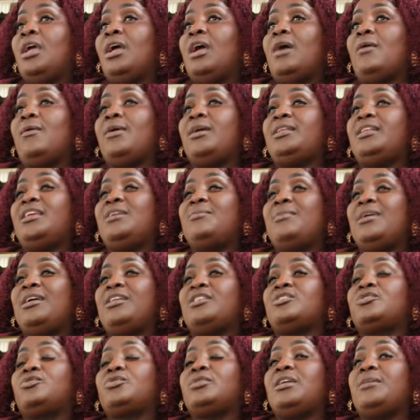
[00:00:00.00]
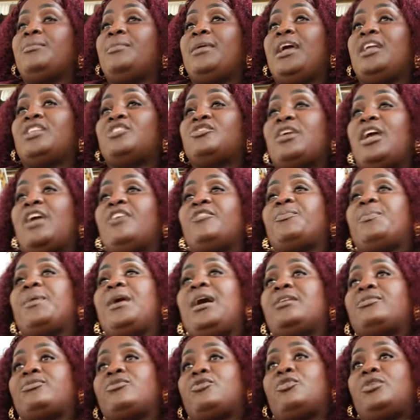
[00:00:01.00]
Our day, me, today me I drive
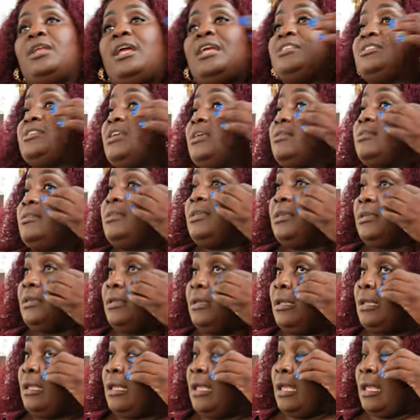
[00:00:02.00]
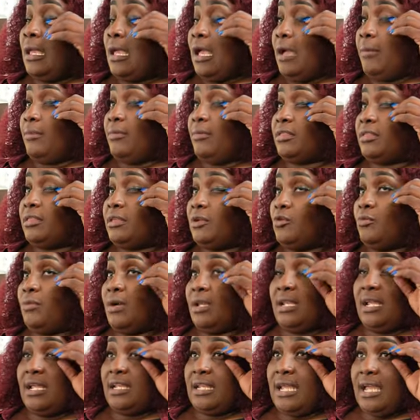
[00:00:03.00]
past on a Jesse. And I see a
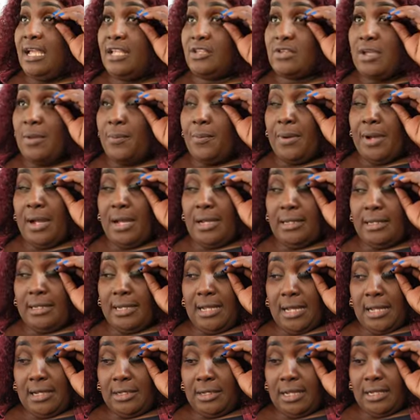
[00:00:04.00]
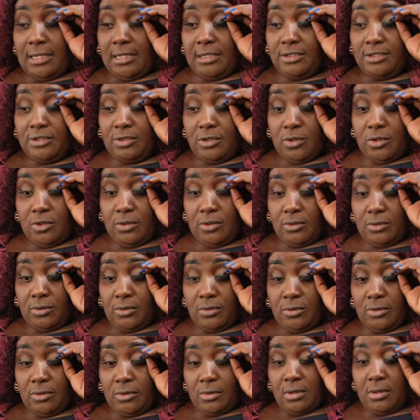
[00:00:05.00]
woman under a chapel in under the sun.
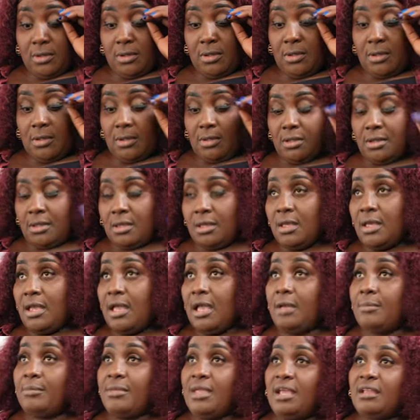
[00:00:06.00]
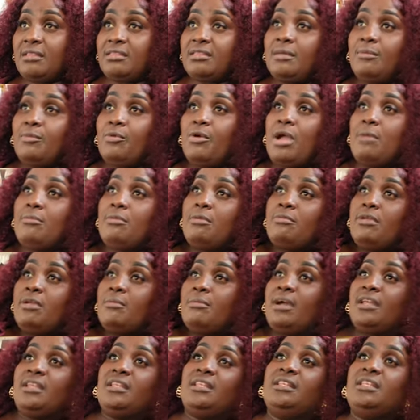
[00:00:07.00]
And me I said, boy, I
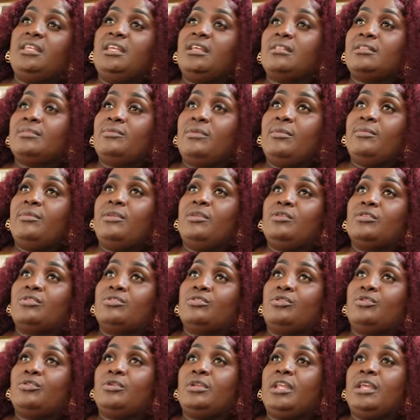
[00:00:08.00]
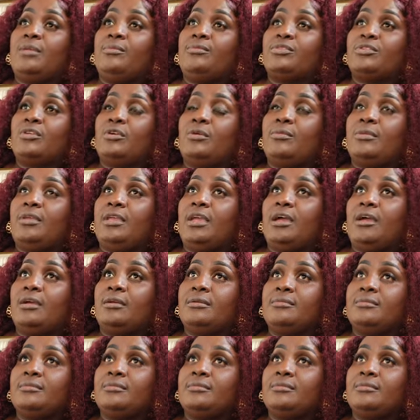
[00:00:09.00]
remember the days when we used to do them something here.